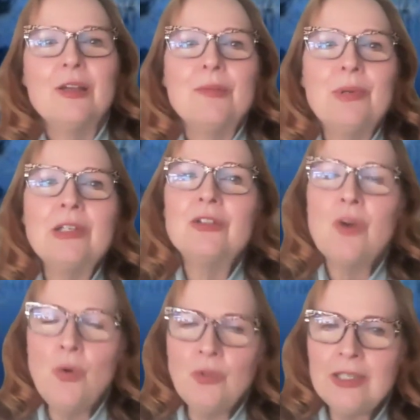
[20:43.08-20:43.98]
But
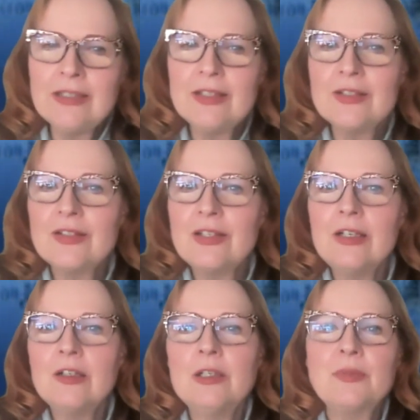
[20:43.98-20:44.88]
don't let this
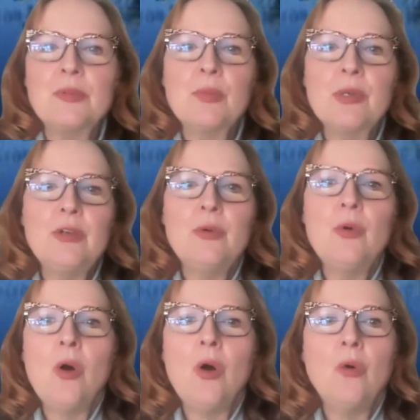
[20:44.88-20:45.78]
eclipse bring you
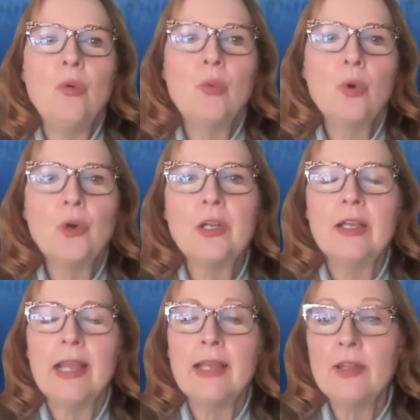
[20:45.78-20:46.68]
all
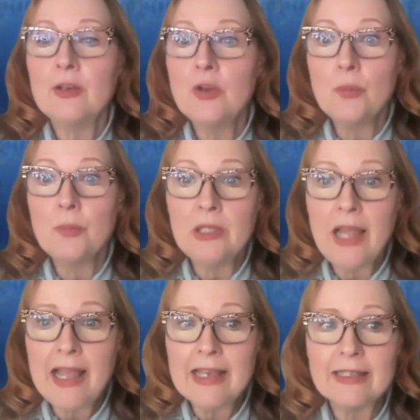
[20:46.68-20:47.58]
work and then no
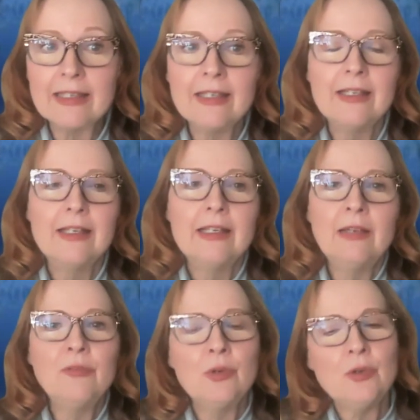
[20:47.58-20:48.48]
play.
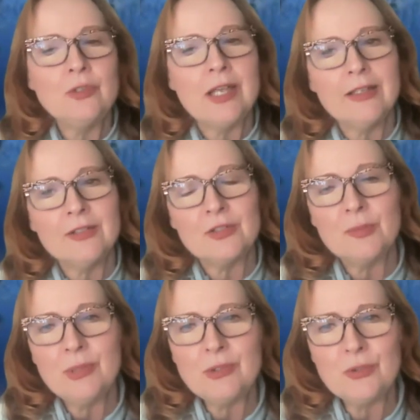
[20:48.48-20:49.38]
And Virgo tends to
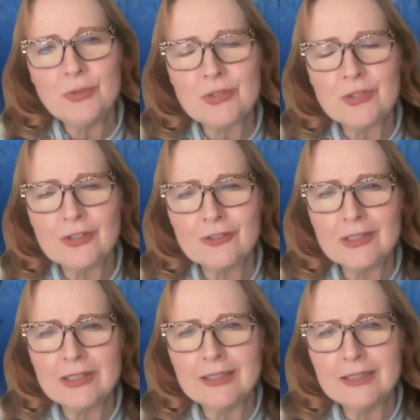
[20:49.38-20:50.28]
be too
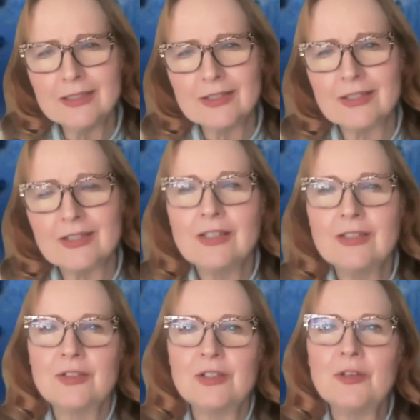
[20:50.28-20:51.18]
serious.
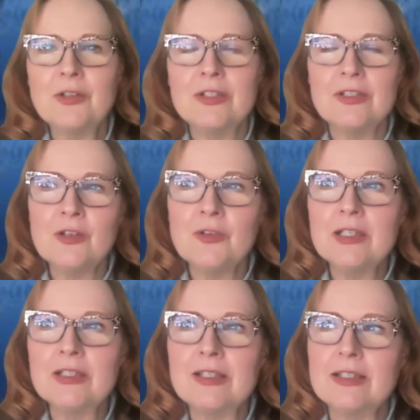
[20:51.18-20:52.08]
The
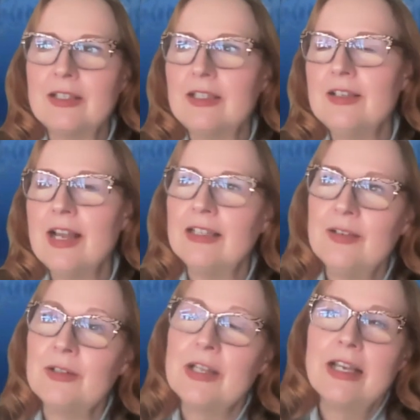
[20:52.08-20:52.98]
serious disease, not
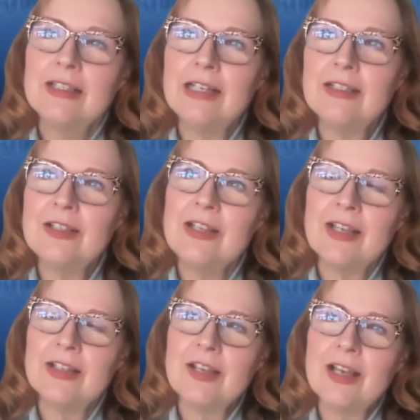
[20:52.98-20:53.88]
y'all, not the
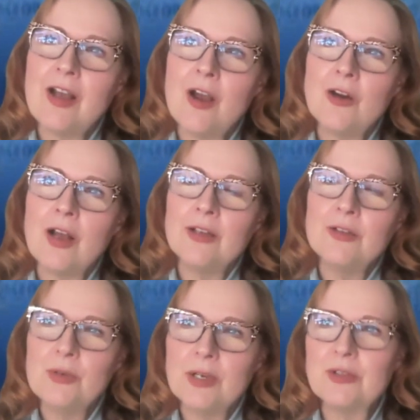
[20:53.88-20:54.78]

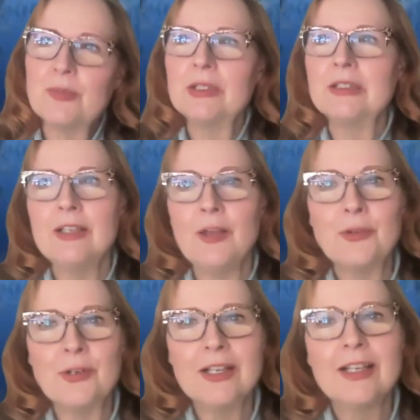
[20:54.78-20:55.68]
SIRIUS, but the
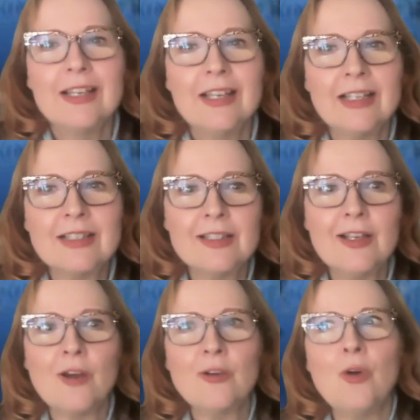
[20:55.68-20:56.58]
other
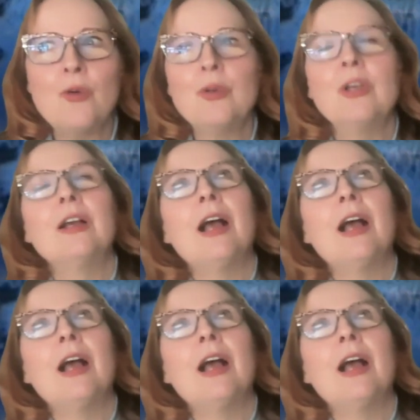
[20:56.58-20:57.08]
SEROIOUS,